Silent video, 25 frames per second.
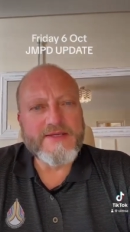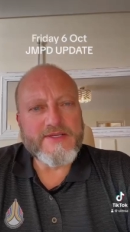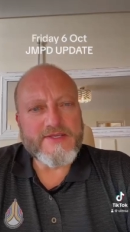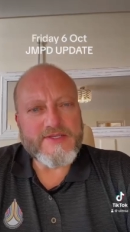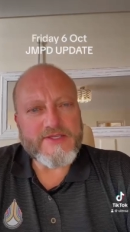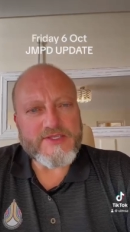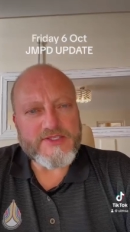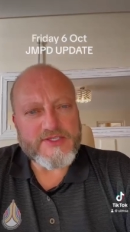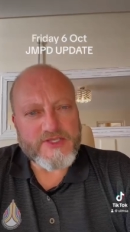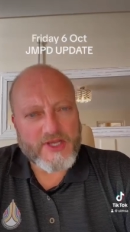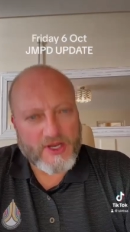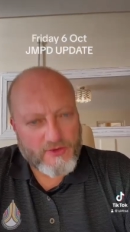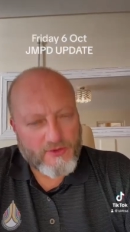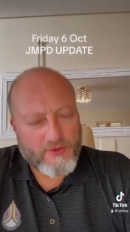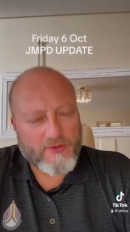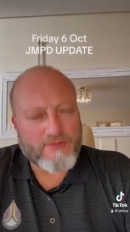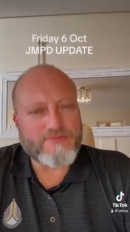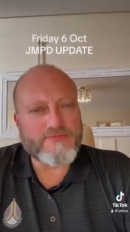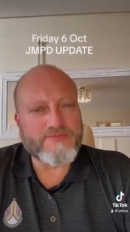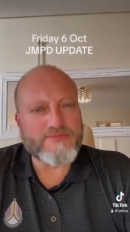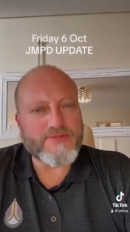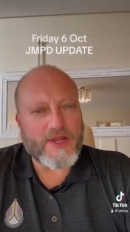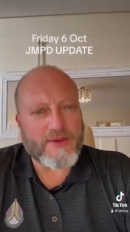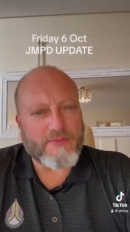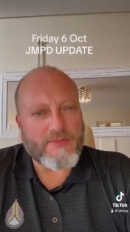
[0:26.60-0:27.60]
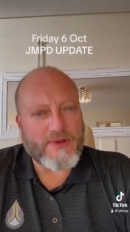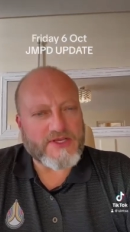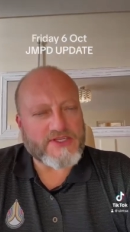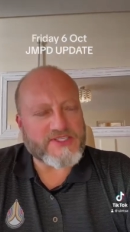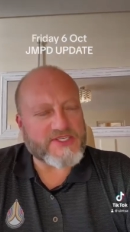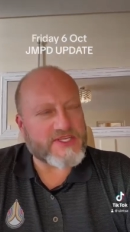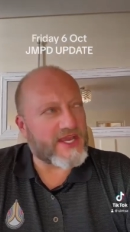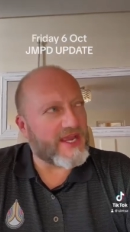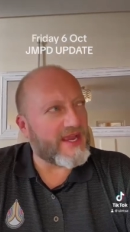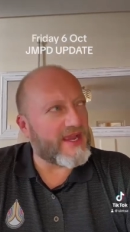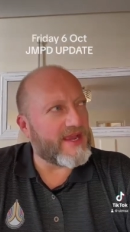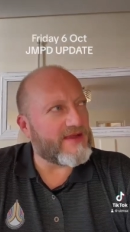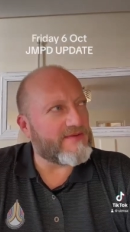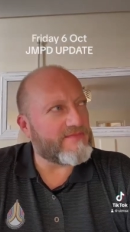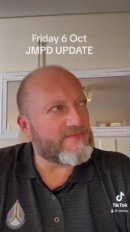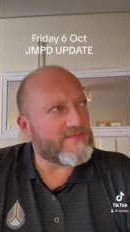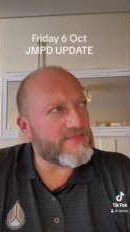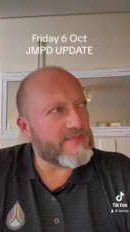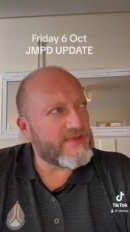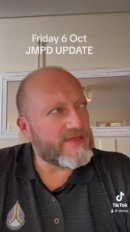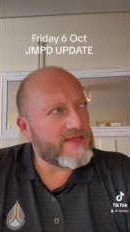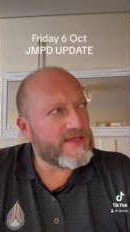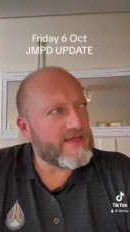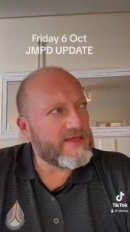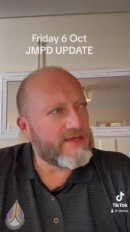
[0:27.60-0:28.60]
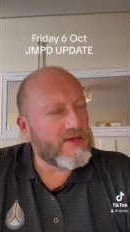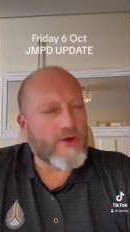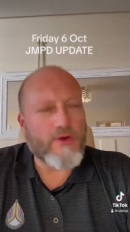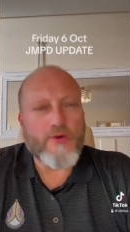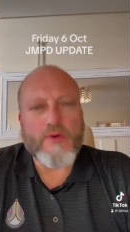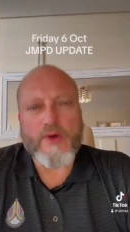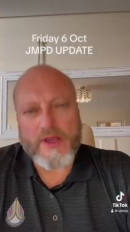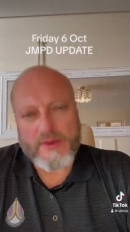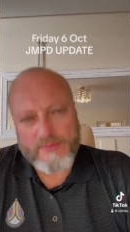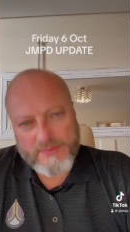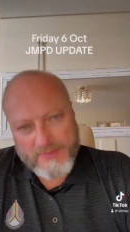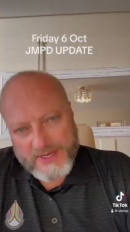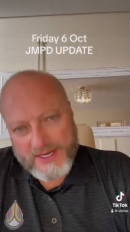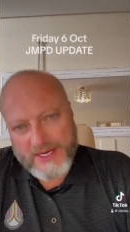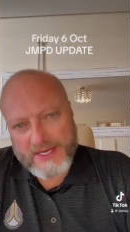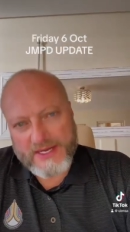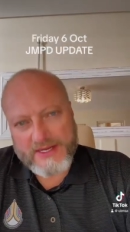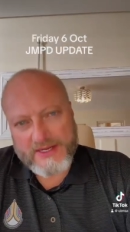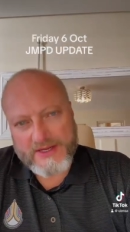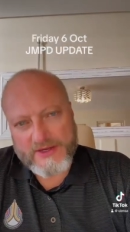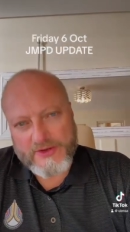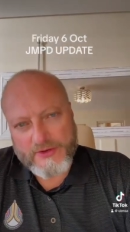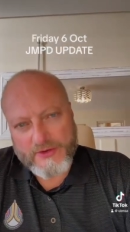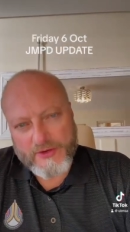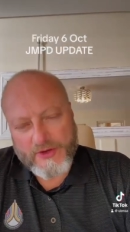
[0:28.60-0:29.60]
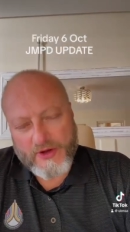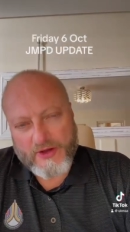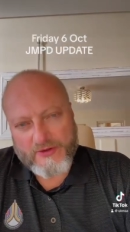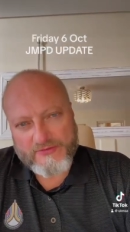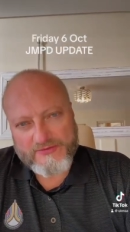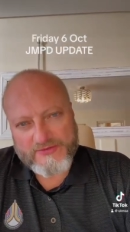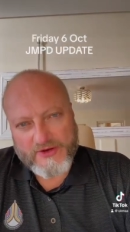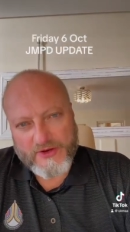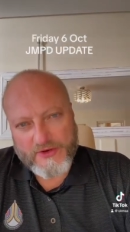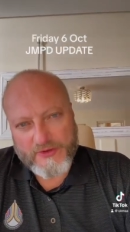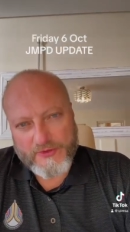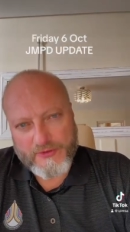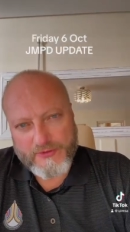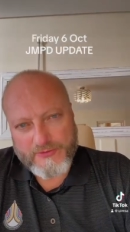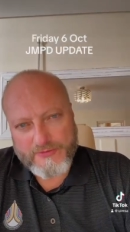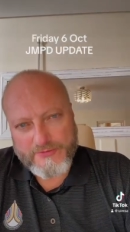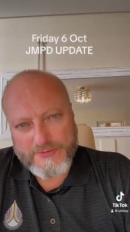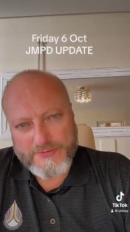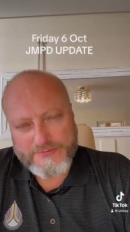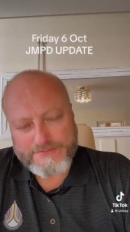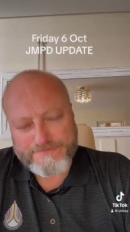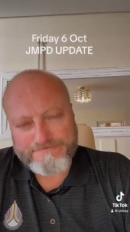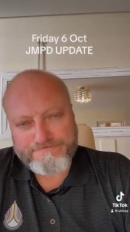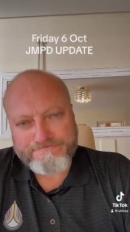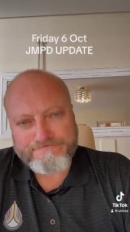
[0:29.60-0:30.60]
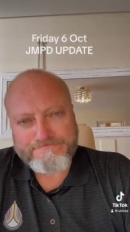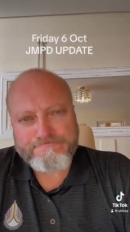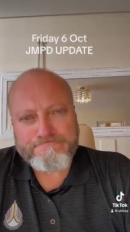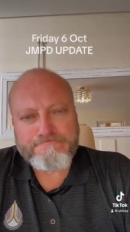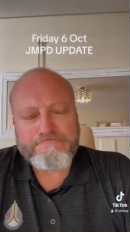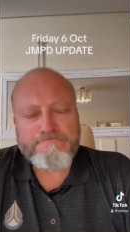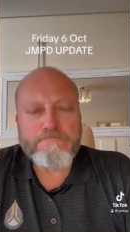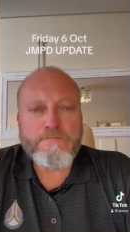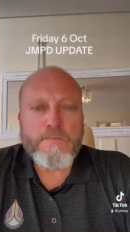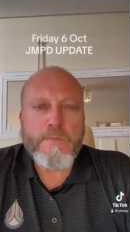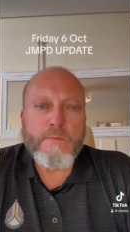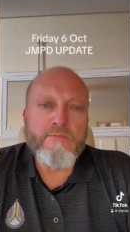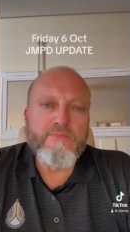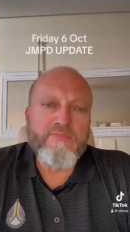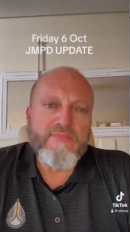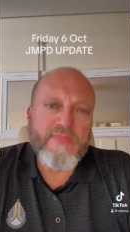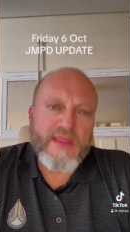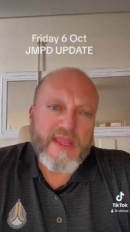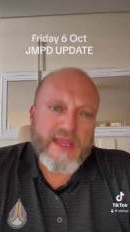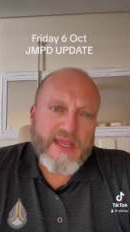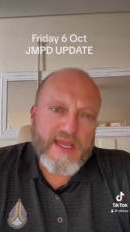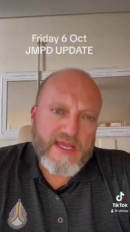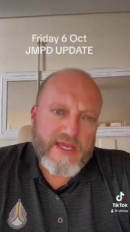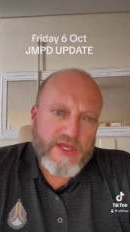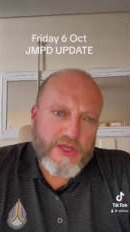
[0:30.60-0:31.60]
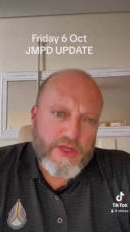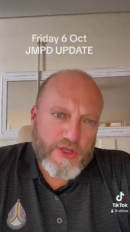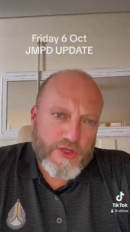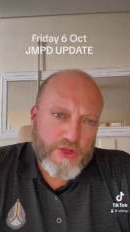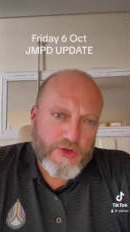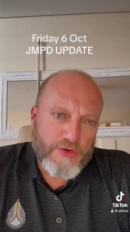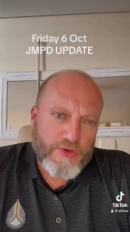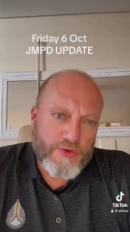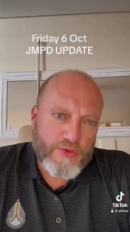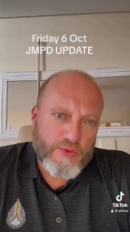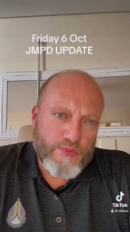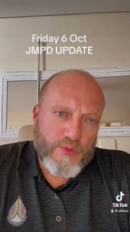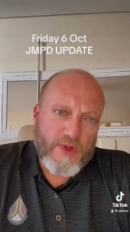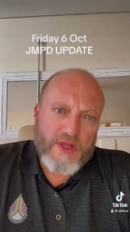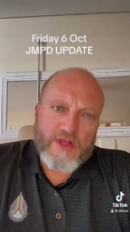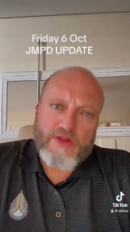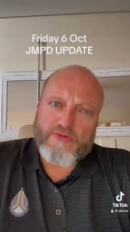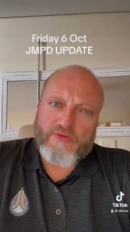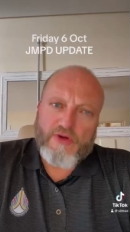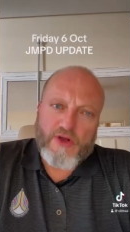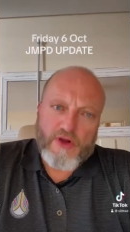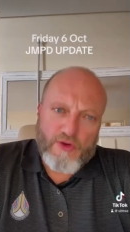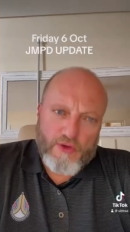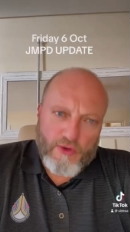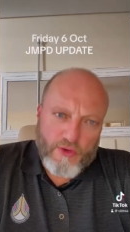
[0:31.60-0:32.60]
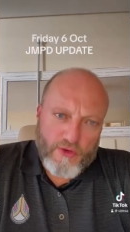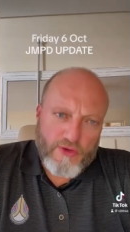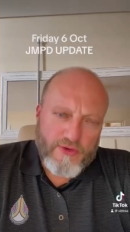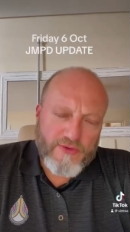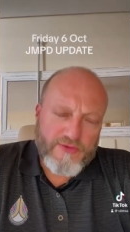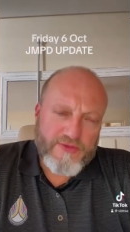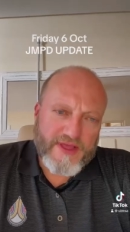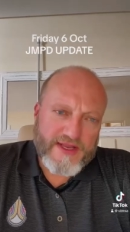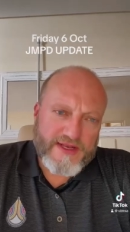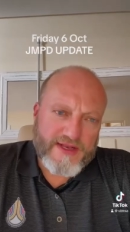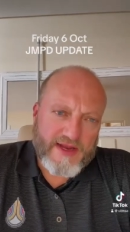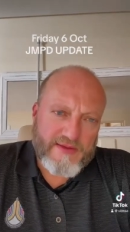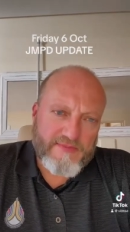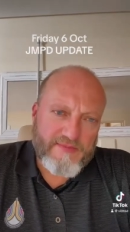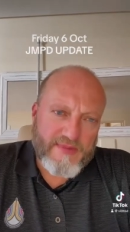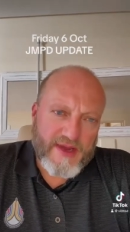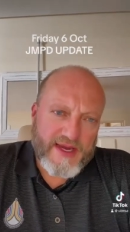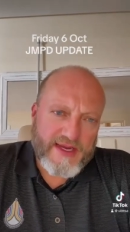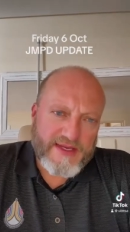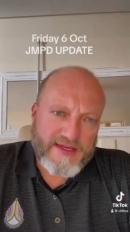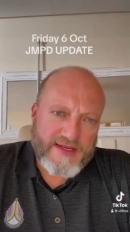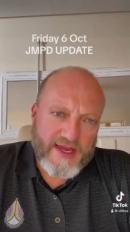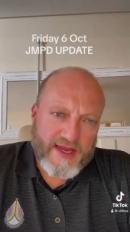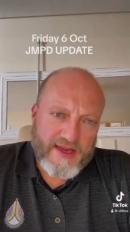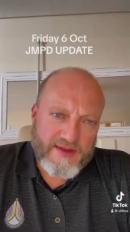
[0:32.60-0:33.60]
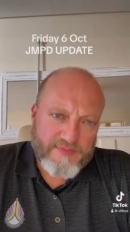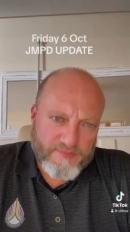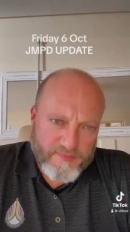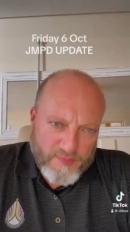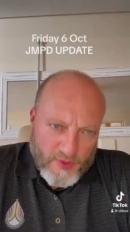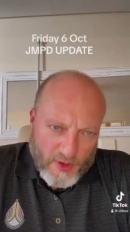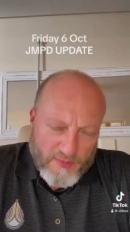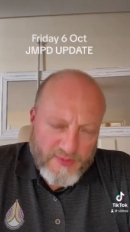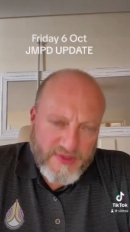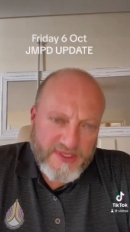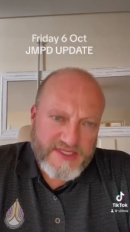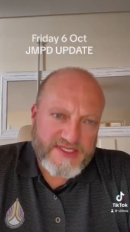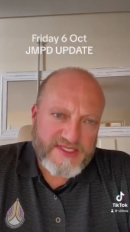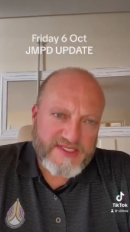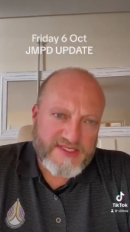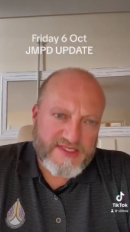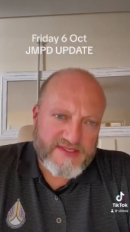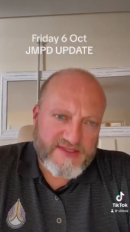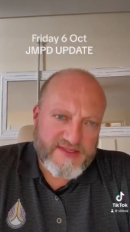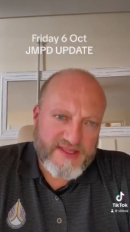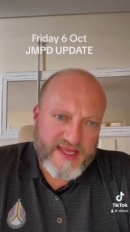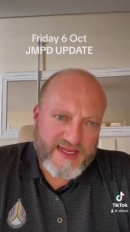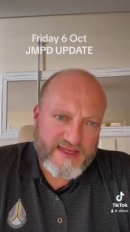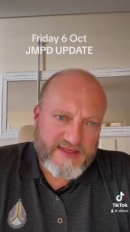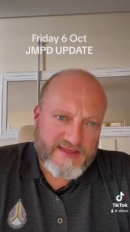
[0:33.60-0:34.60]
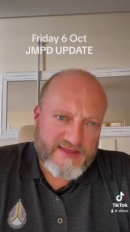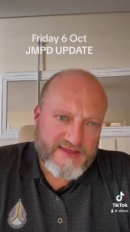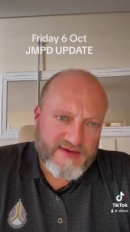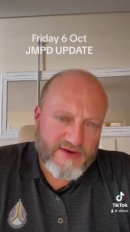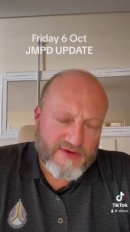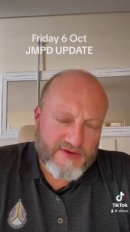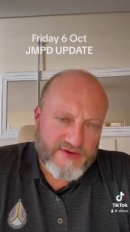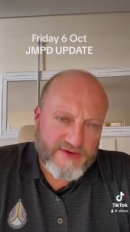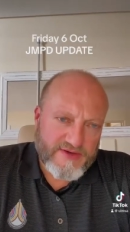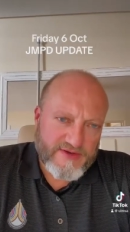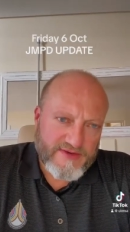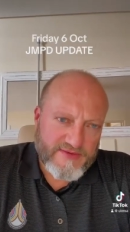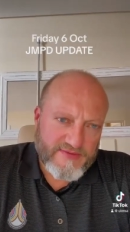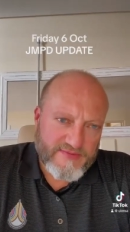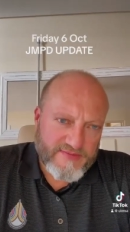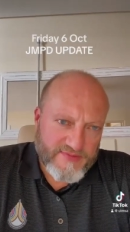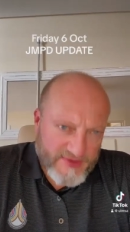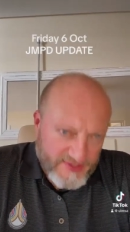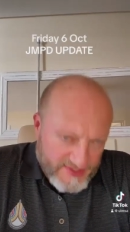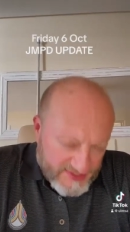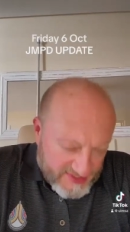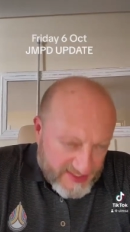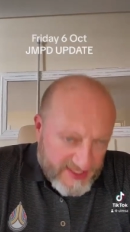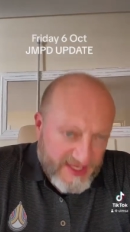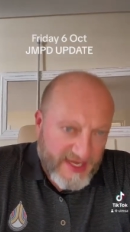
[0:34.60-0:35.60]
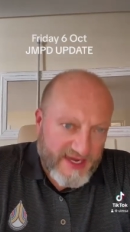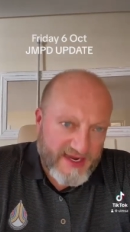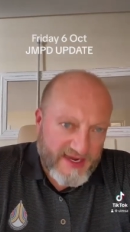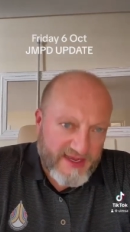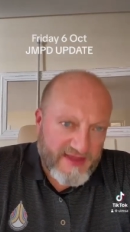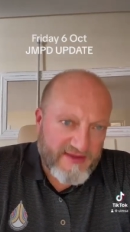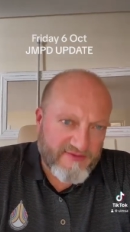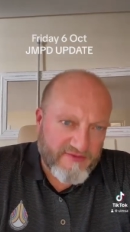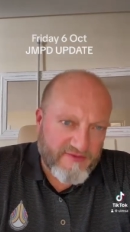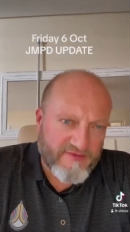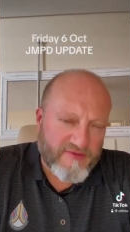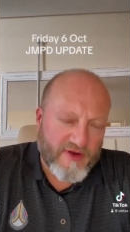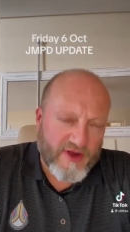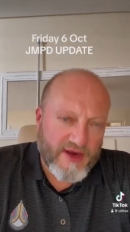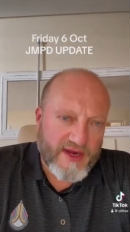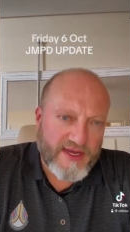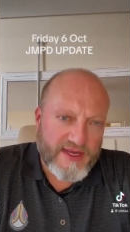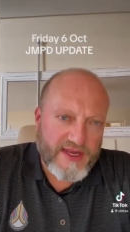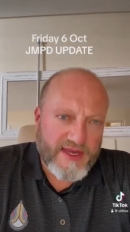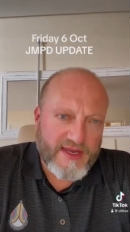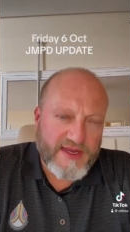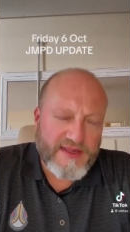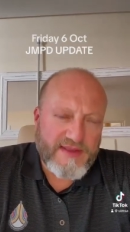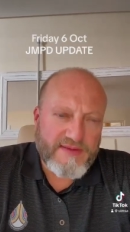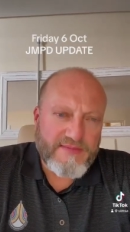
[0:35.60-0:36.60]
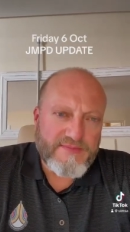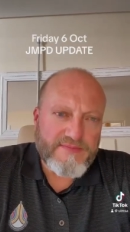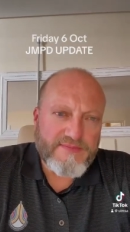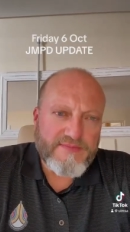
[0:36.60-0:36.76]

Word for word: Shalom, Namaste, Goeiemiddag, good afternoon. You will recall that I made a promise that on this day, Friday,